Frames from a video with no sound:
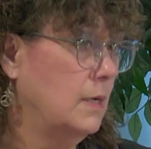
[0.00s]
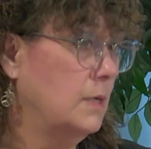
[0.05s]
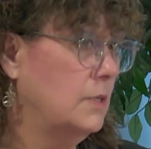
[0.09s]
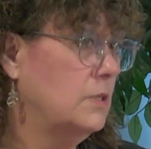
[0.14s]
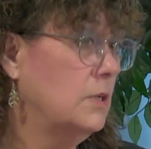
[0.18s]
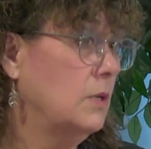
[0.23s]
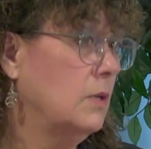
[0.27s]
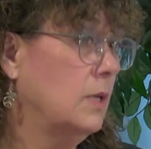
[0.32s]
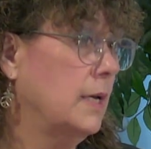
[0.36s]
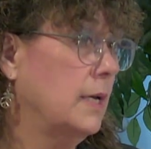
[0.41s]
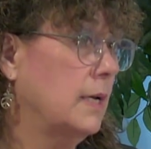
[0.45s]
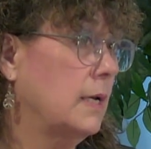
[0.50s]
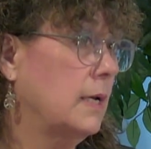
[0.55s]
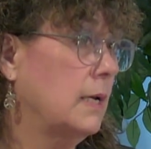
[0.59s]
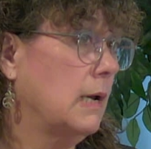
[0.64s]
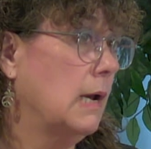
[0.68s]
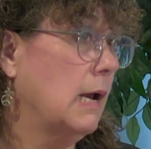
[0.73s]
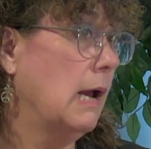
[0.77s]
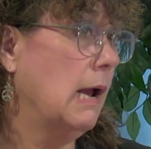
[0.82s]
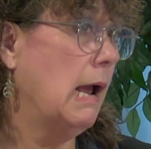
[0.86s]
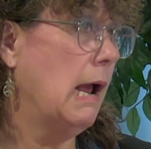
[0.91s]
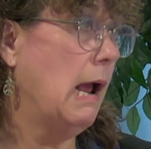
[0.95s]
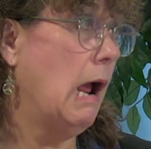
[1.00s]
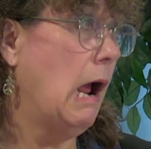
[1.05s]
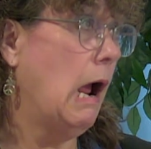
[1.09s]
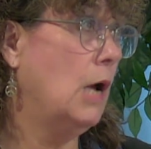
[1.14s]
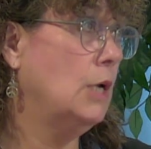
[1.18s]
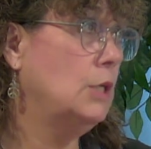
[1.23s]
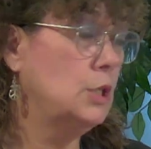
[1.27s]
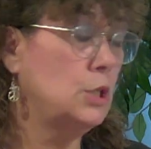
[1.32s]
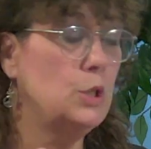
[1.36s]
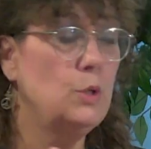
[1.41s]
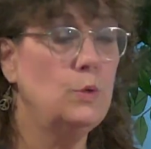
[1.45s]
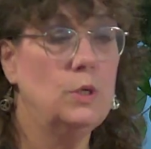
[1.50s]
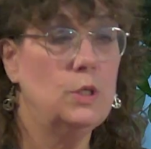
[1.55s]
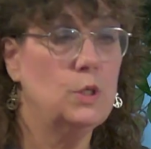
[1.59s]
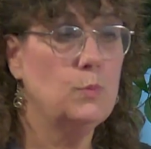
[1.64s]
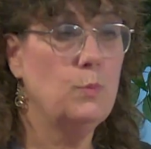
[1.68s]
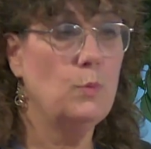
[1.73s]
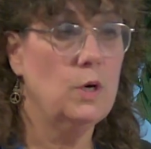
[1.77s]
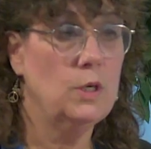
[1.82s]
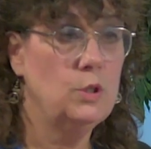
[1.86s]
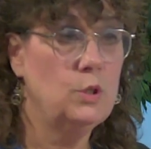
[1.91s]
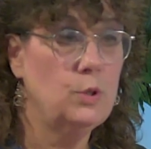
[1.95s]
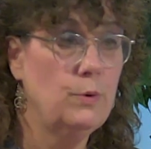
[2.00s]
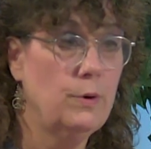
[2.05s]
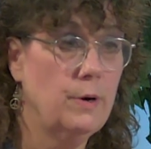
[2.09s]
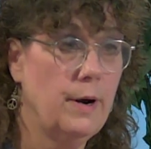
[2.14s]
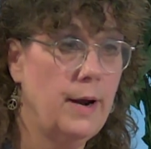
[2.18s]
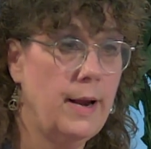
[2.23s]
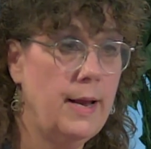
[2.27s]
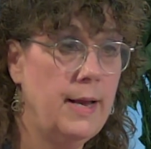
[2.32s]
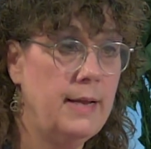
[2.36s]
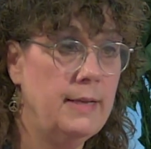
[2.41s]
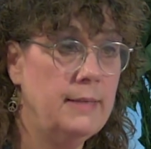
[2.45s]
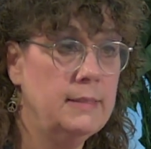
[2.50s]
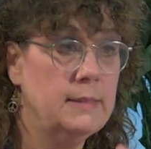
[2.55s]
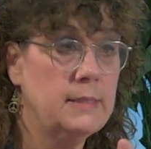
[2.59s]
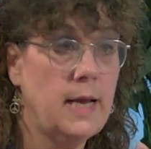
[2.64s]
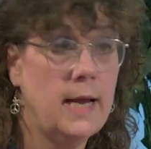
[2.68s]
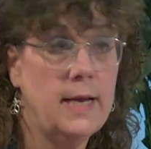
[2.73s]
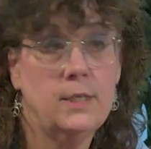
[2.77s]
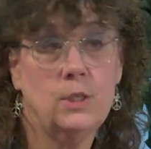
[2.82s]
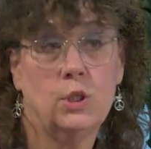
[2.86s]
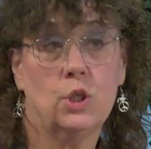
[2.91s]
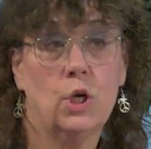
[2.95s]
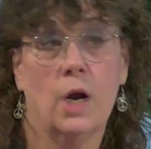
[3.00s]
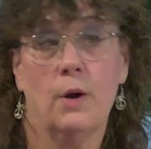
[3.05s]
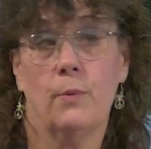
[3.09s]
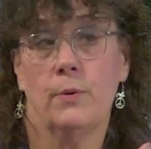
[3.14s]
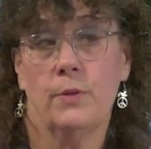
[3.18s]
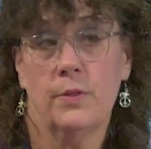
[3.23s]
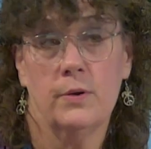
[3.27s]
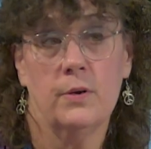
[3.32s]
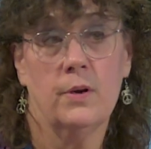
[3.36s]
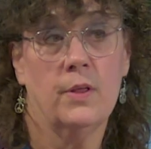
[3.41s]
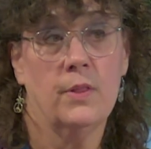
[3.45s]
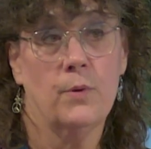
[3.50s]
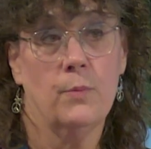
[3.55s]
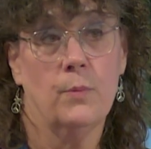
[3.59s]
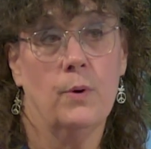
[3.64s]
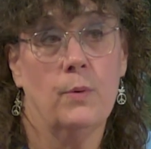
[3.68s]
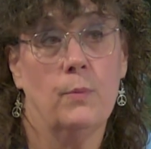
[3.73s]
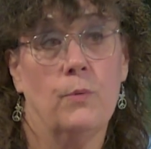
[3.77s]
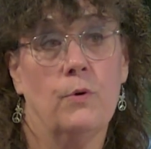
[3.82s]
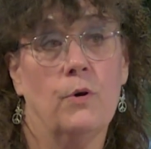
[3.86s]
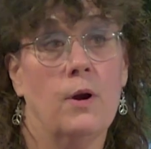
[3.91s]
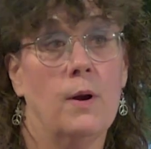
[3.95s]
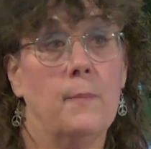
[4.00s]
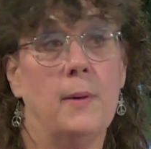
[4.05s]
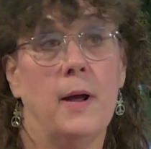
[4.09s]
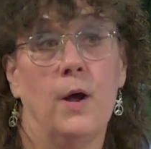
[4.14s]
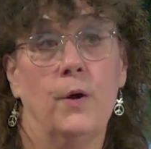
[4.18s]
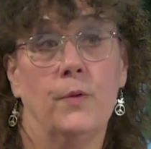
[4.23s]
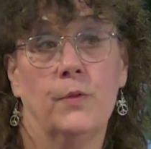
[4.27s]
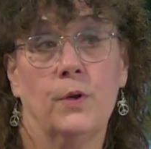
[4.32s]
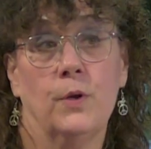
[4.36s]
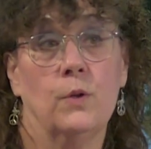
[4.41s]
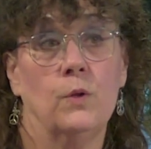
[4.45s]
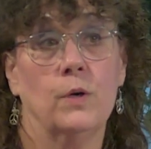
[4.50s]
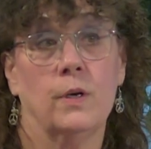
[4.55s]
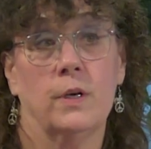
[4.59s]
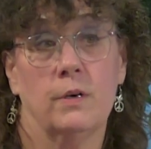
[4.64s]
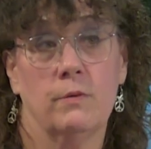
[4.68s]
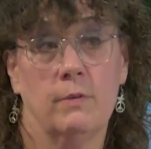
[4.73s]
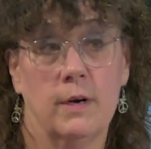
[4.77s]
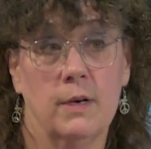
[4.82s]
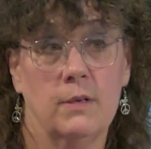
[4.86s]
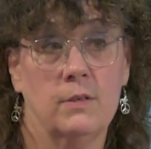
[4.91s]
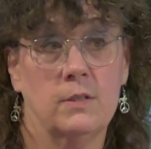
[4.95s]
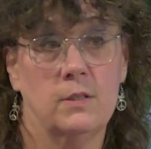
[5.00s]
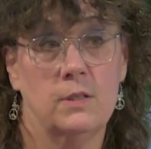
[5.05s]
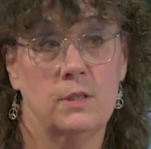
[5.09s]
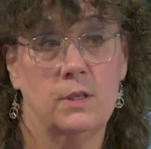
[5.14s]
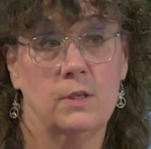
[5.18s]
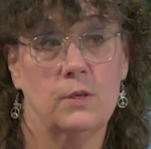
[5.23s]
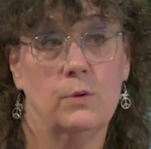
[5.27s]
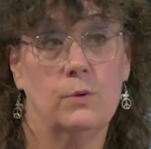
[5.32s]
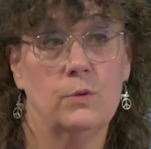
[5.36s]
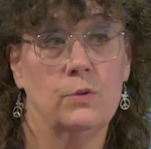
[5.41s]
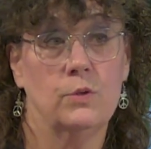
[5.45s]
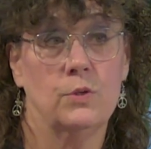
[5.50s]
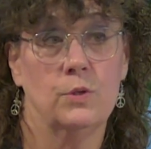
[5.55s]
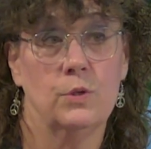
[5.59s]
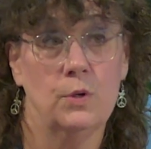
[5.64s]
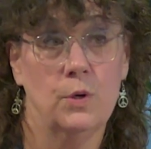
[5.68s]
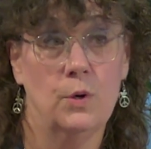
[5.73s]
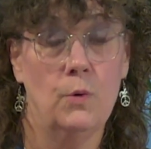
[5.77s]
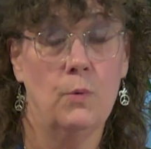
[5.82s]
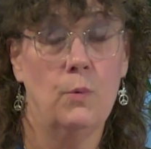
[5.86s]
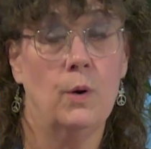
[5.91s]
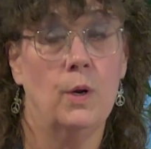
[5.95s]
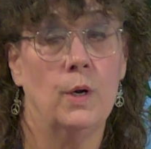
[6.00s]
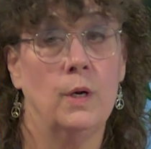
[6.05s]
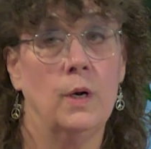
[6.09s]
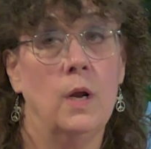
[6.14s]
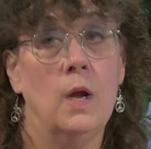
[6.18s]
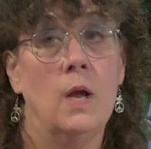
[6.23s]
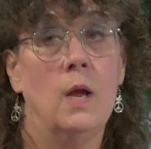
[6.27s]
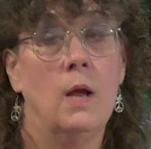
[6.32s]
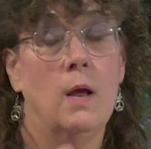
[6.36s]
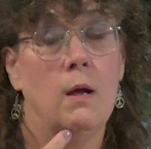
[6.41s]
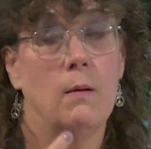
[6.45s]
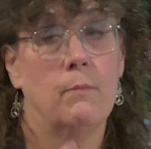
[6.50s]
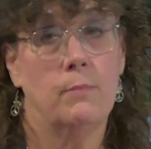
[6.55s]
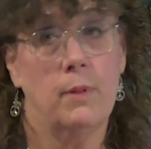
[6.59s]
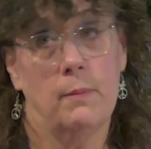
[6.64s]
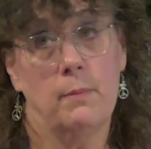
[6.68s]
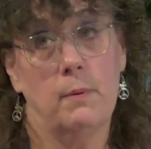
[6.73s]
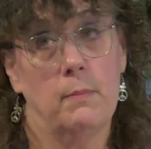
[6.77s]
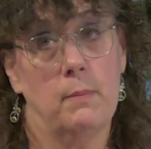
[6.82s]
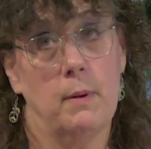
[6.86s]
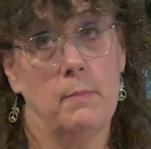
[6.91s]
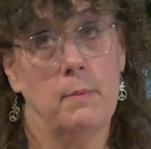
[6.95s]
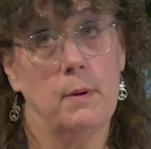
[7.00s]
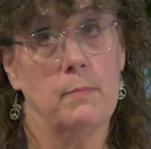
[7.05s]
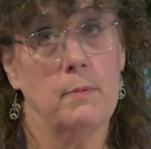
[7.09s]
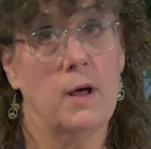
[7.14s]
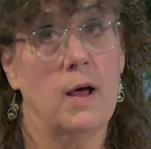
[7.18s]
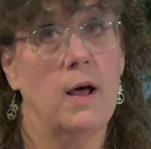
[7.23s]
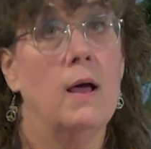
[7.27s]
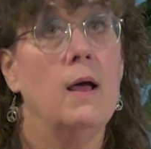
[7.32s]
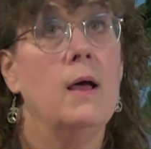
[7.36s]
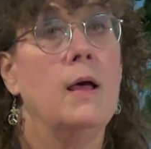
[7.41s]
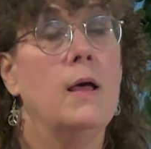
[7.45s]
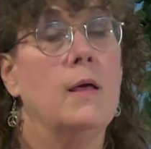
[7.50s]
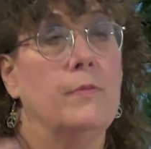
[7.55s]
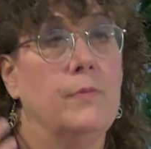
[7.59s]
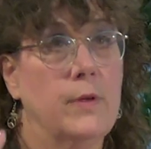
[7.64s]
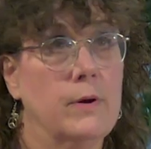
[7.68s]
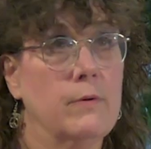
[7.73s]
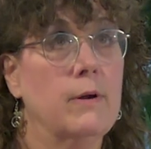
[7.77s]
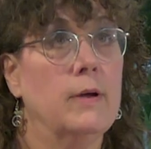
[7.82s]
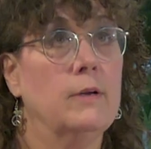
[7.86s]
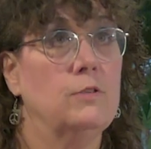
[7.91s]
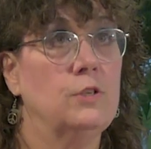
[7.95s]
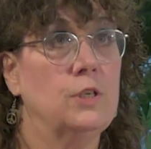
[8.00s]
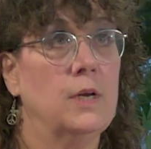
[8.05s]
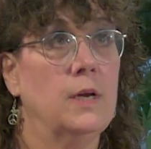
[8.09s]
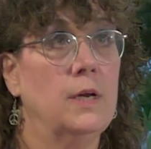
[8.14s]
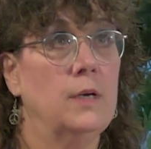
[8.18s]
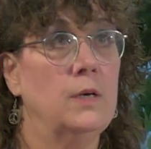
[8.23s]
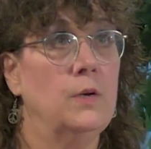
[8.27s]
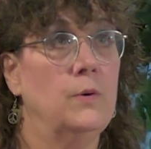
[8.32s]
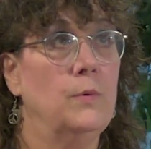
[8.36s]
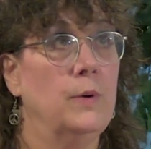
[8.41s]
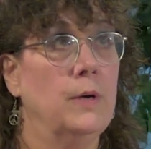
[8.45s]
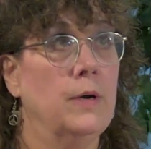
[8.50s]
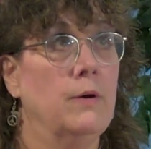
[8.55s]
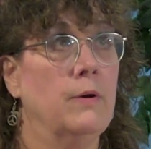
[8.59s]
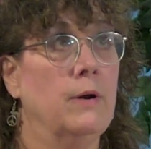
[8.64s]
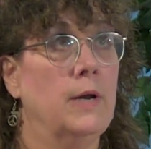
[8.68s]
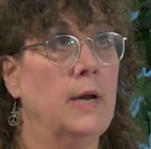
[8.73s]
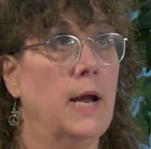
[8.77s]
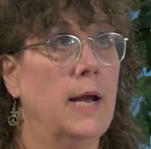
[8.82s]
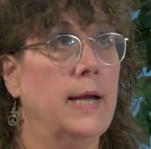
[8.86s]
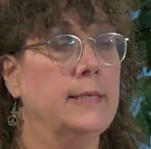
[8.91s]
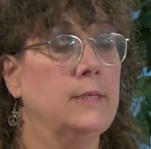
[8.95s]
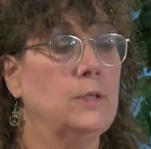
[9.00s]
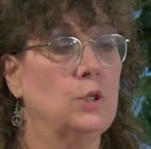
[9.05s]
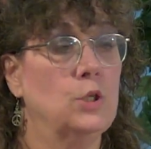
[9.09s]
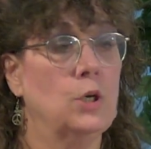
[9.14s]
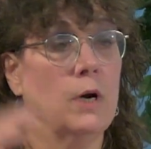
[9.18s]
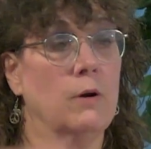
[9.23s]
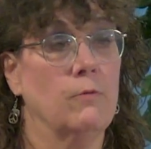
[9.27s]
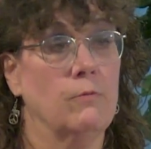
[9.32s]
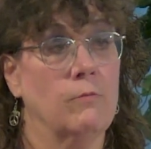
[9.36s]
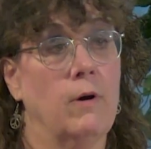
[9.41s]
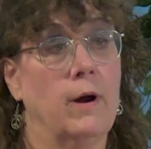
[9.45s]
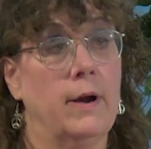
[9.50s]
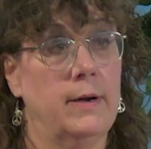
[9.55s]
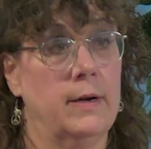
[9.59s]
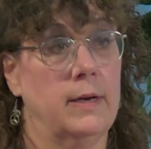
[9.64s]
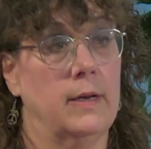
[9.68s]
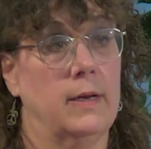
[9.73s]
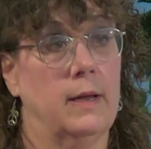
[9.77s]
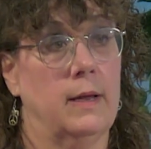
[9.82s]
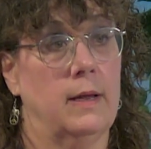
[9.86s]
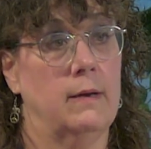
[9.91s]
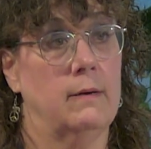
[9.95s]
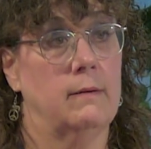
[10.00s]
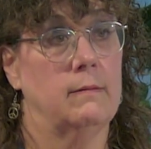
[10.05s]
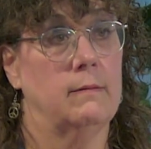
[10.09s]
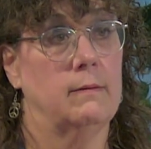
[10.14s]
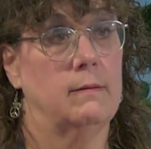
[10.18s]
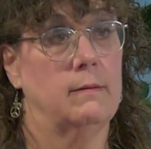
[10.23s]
So like as soon as one tour ends, I start with another one where I'm out there looking around to see who's new and blah, blah, blah, blah, blah. Then around January, I start writing it.